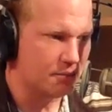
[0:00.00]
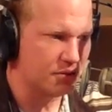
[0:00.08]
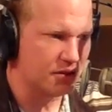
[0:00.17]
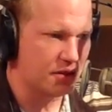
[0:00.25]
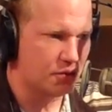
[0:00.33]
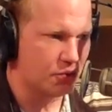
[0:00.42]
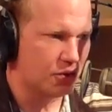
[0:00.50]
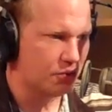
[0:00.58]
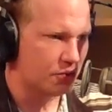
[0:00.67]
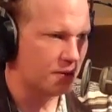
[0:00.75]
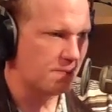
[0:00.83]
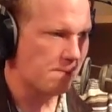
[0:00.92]
Pulehu
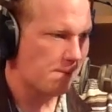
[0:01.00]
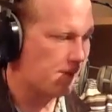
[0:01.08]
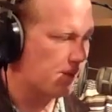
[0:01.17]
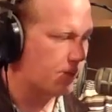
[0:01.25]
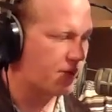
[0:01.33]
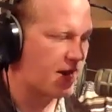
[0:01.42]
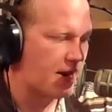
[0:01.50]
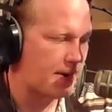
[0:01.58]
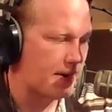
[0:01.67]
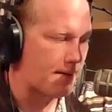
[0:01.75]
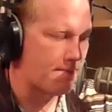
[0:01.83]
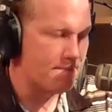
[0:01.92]
Road one, we
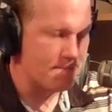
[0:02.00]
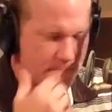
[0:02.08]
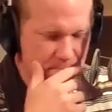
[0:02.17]
had um,